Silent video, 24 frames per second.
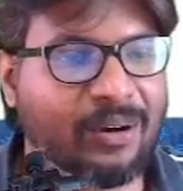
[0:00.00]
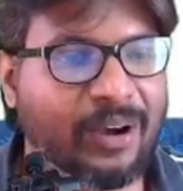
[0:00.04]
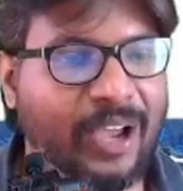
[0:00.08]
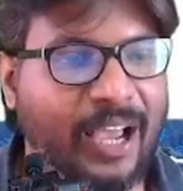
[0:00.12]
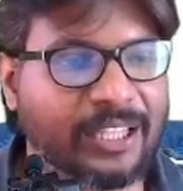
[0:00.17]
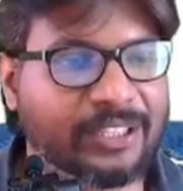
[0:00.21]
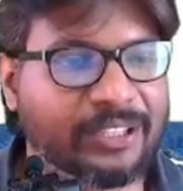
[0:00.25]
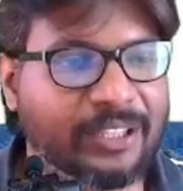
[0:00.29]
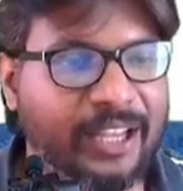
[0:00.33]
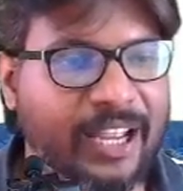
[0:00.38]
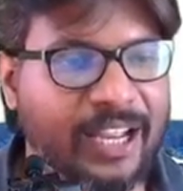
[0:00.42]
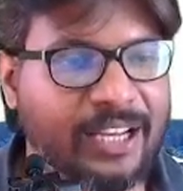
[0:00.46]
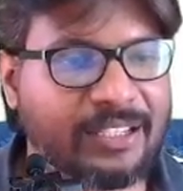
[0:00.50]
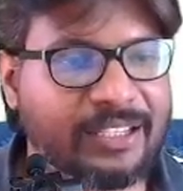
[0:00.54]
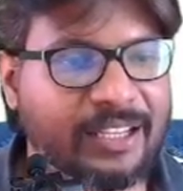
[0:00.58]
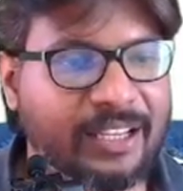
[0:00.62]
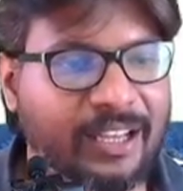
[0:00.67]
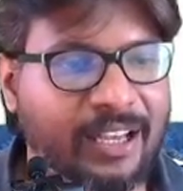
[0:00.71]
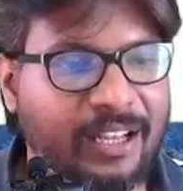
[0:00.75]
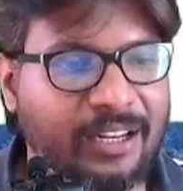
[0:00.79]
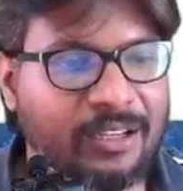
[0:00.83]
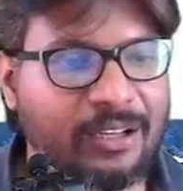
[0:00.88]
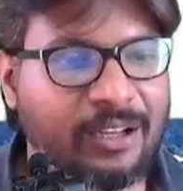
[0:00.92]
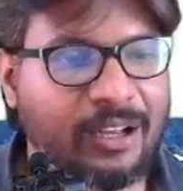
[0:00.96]
As you can see
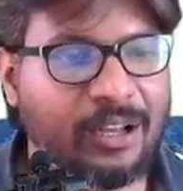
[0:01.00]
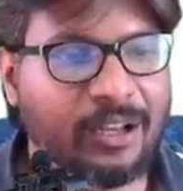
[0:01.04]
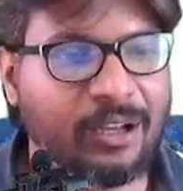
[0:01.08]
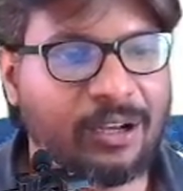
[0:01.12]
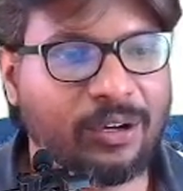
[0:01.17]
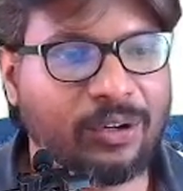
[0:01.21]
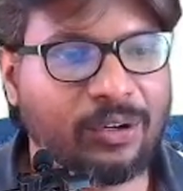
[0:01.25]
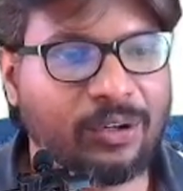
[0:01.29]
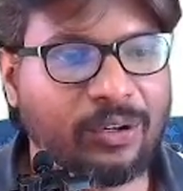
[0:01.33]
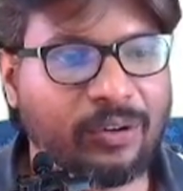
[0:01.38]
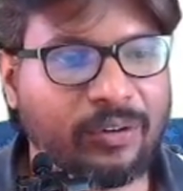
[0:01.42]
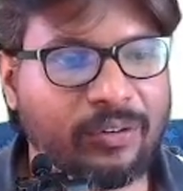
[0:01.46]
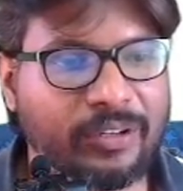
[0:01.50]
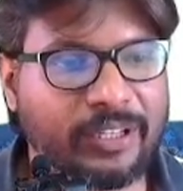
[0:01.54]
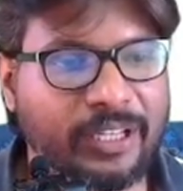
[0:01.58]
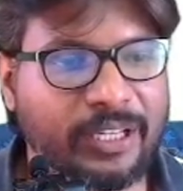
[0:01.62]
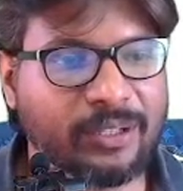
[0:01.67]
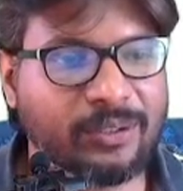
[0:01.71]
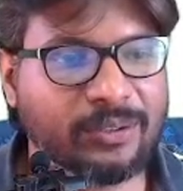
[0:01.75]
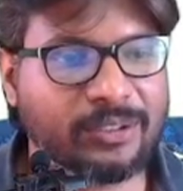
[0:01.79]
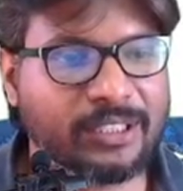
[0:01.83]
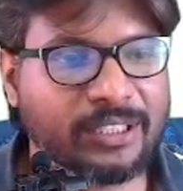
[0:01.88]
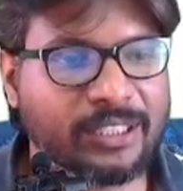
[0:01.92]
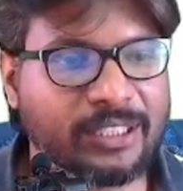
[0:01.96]
here, whoever the
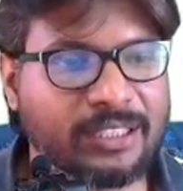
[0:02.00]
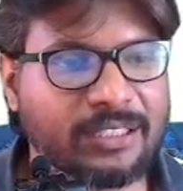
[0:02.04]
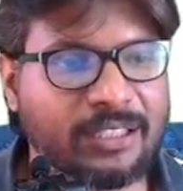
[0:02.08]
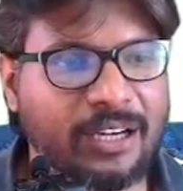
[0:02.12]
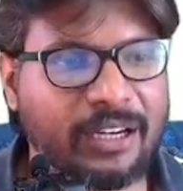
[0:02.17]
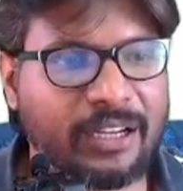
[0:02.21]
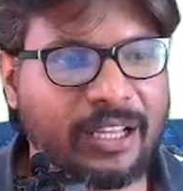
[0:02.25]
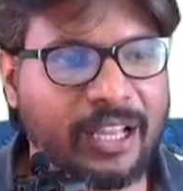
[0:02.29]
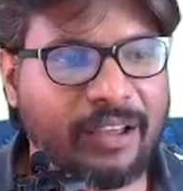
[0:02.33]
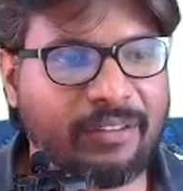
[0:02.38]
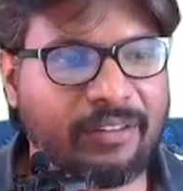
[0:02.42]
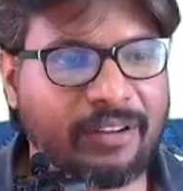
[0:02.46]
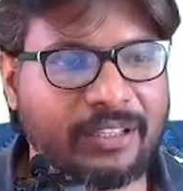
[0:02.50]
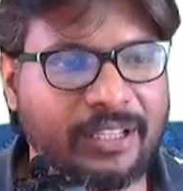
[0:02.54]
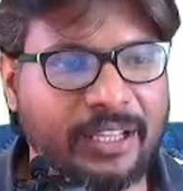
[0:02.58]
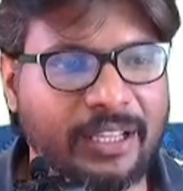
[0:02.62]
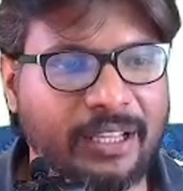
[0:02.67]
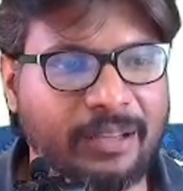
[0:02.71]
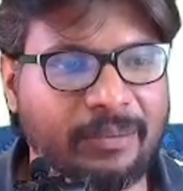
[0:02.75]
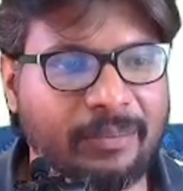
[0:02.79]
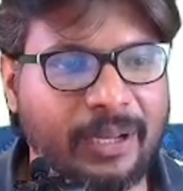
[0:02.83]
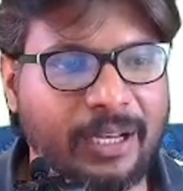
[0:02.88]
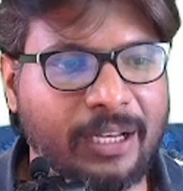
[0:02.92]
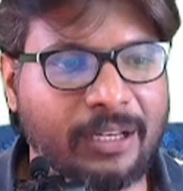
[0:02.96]
user is not having the
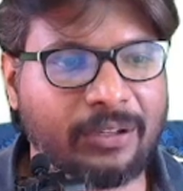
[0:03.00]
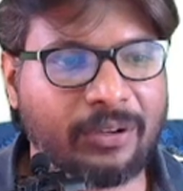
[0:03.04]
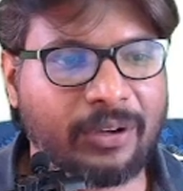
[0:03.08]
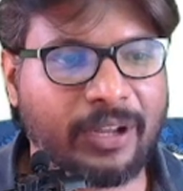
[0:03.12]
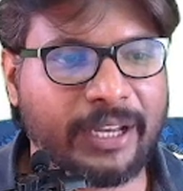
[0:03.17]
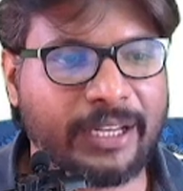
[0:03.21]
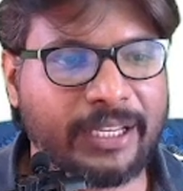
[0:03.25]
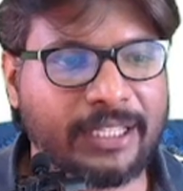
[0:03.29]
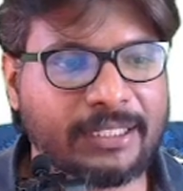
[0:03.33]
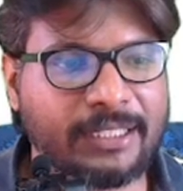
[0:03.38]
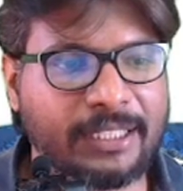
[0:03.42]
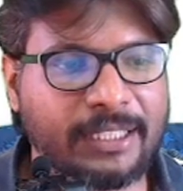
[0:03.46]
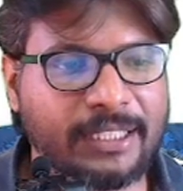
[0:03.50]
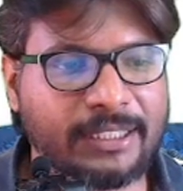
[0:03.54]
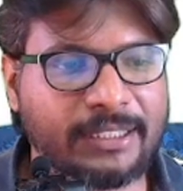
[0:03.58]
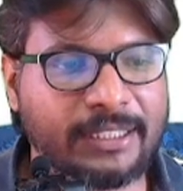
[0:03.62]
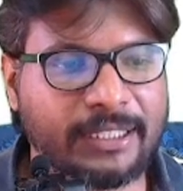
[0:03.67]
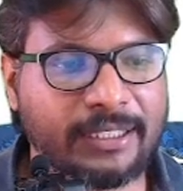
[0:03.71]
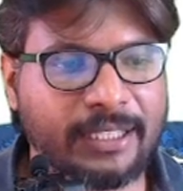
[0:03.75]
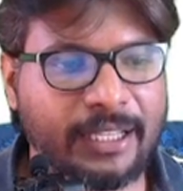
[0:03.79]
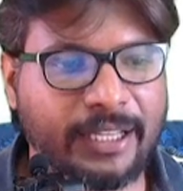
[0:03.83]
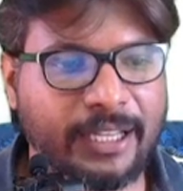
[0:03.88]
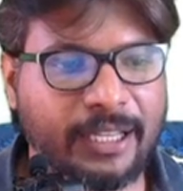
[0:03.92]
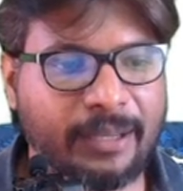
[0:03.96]
email, you can easily
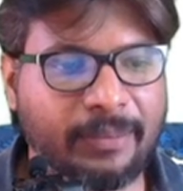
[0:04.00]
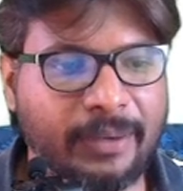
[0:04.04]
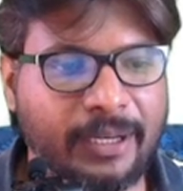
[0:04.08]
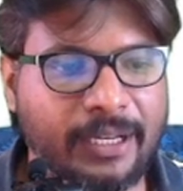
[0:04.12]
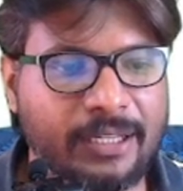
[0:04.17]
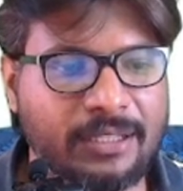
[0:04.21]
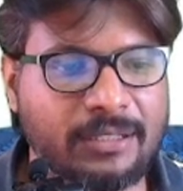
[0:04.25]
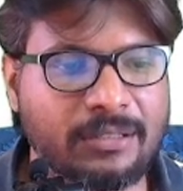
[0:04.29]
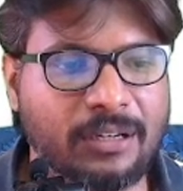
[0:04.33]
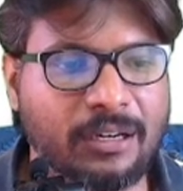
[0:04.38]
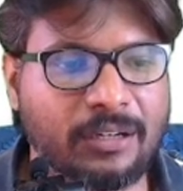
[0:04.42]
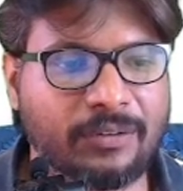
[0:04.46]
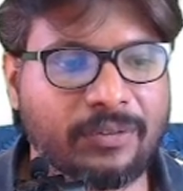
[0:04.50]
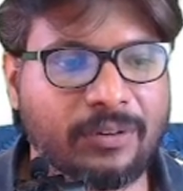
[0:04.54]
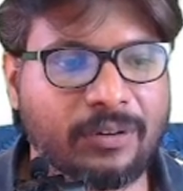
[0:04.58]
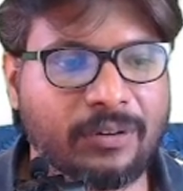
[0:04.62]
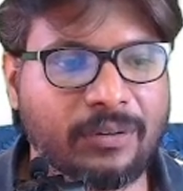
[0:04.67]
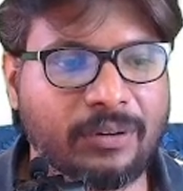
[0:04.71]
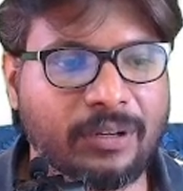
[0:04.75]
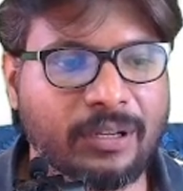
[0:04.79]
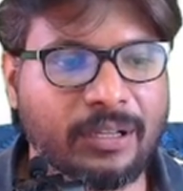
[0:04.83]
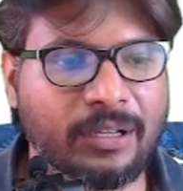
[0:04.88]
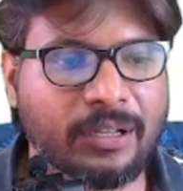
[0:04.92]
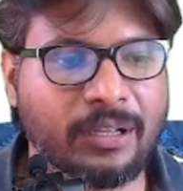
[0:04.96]
see the email is not
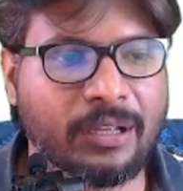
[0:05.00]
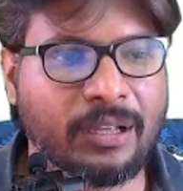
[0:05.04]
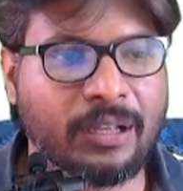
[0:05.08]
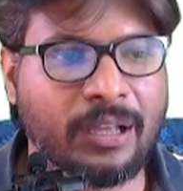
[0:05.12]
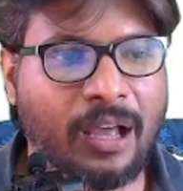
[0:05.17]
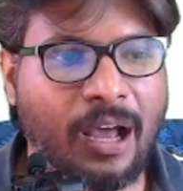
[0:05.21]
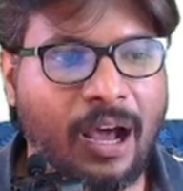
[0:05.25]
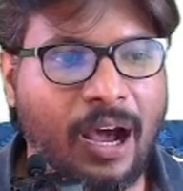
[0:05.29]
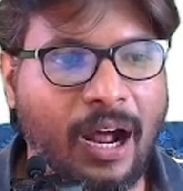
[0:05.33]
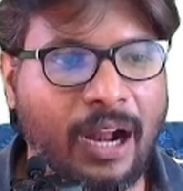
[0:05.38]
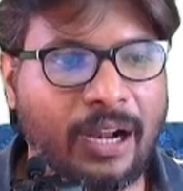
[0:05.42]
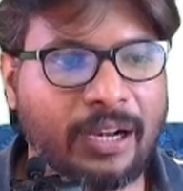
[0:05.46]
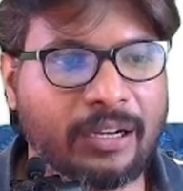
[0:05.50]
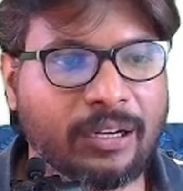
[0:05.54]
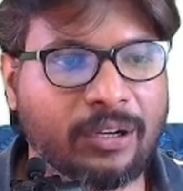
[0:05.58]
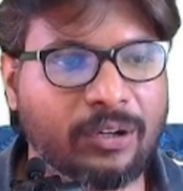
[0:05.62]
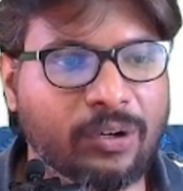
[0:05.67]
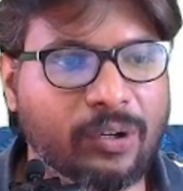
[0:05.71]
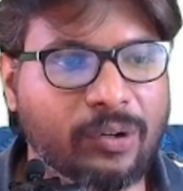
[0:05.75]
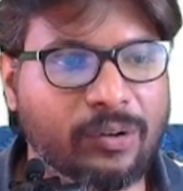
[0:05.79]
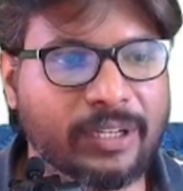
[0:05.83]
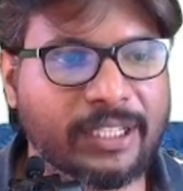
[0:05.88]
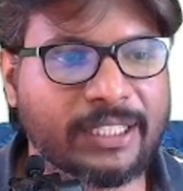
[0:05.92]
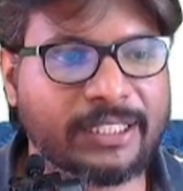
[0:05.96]
found, and
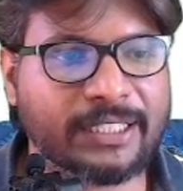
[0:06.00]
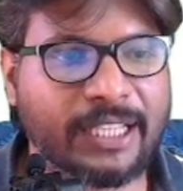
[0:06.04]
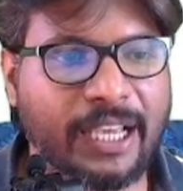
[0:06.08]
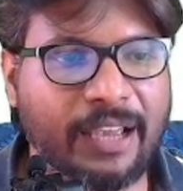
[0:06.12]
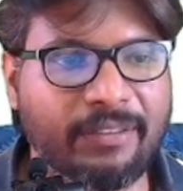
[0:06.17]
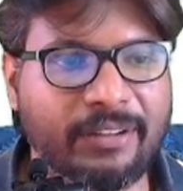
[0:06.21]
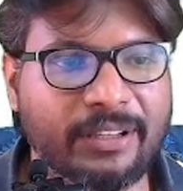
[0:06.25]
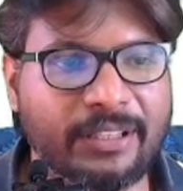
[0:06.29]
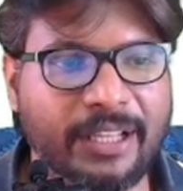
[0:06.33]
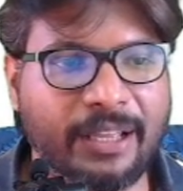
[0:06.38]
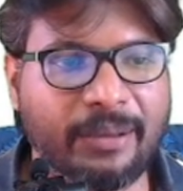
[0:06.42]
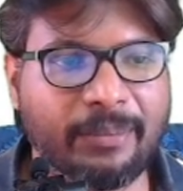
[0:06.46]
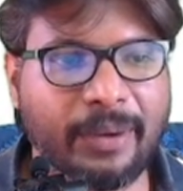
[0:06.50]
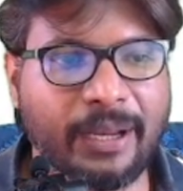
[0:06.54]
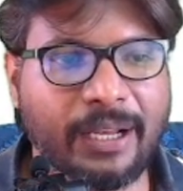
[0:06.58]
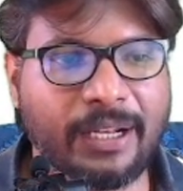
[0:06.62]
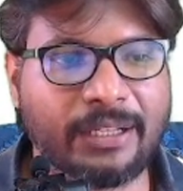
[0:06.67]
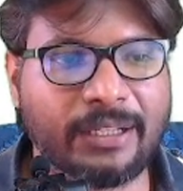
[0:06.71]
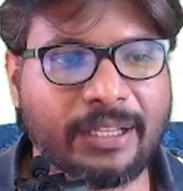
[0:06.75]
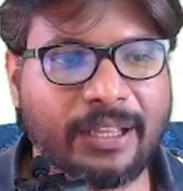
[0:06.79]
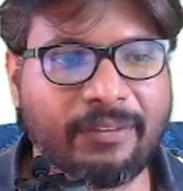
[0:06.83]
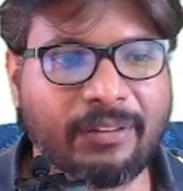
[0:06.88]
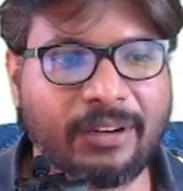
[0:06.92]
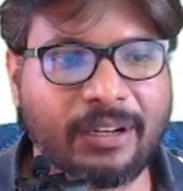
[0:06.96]
whoever is having the email,
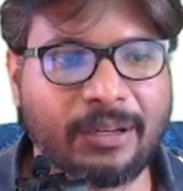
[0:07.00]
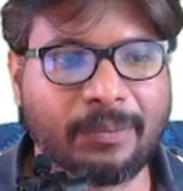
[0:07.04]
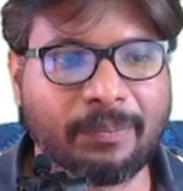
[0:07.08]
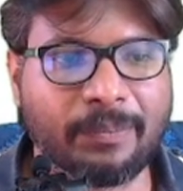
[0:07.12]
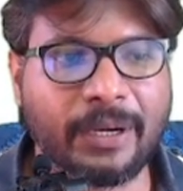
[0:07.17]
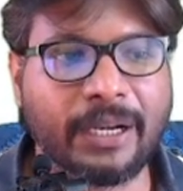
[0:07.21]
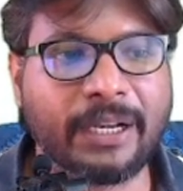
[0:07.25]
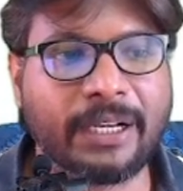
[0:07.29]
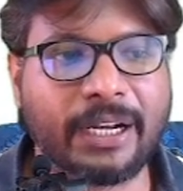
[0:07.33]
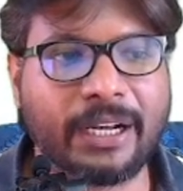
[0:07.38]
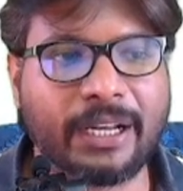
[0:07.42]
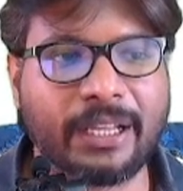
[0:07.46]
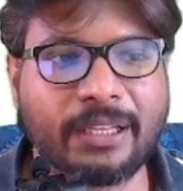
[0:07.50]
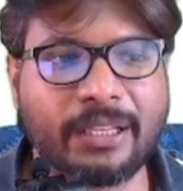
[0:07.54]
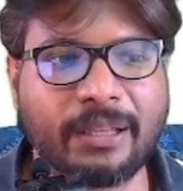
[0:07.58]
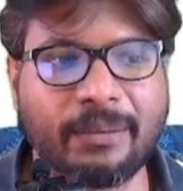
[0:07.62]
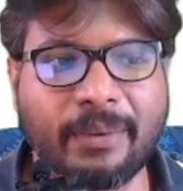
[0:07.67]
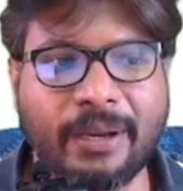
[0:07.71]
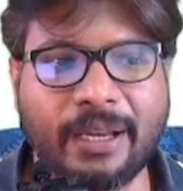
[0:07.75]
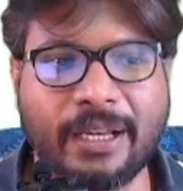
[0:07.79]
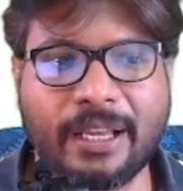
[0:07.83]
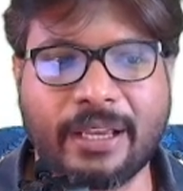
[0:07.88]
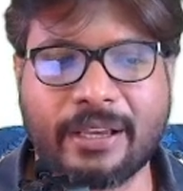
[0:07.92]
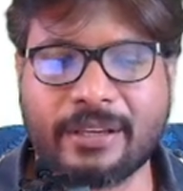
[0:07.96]
they will print it in the
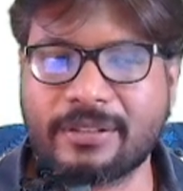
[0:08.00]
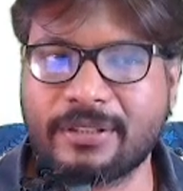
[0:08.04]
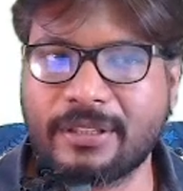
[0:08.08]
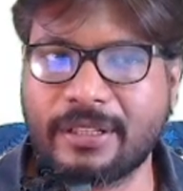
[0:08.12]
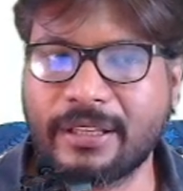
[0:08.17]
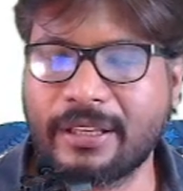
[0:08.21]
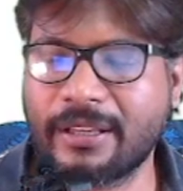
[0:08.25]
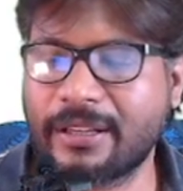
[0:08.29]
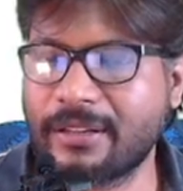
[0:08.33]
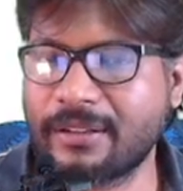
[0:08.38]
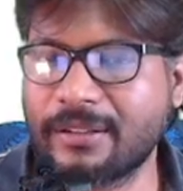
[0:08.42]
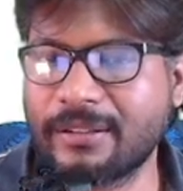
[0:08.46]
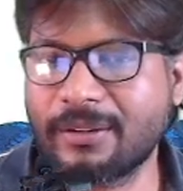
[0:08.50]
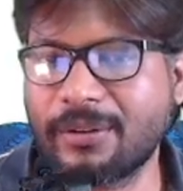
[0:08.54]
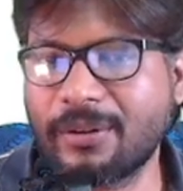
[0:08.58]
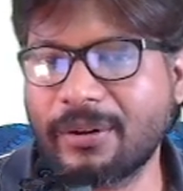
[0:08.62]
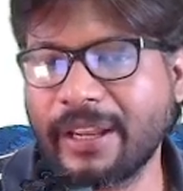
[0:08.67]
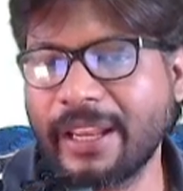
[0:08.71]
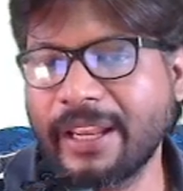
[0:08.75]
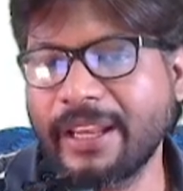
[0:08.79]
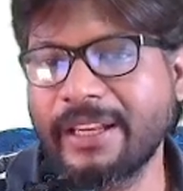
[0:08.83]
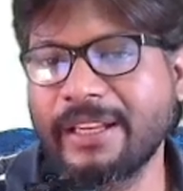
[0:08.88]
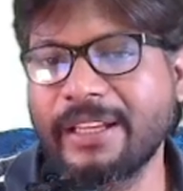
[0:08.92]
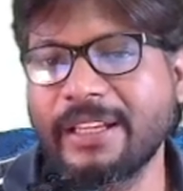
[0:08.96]
mail actually here.
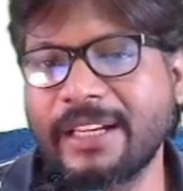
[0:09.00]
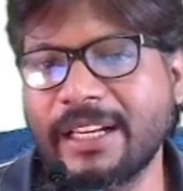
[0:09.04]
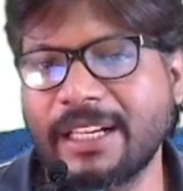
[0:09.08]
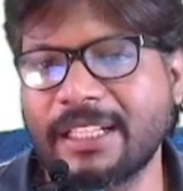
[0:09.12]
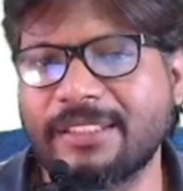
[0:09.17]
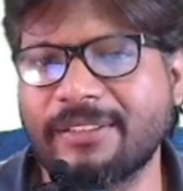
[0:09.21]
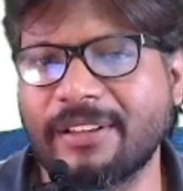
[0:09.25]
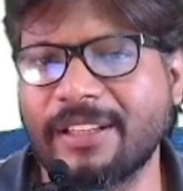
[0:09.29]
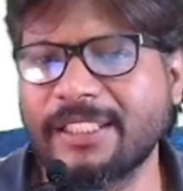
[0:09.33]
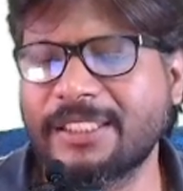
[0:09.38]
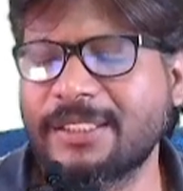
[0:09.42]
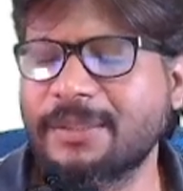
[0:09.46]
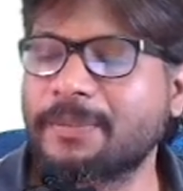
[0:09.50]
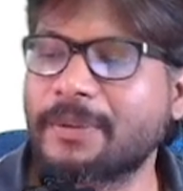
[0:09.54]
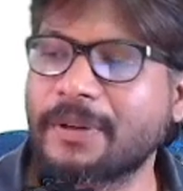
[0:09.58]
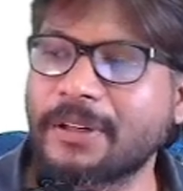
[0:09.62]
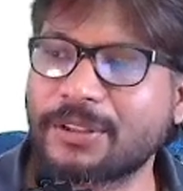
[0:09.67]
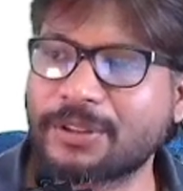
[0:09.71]
Okay, it's very simple.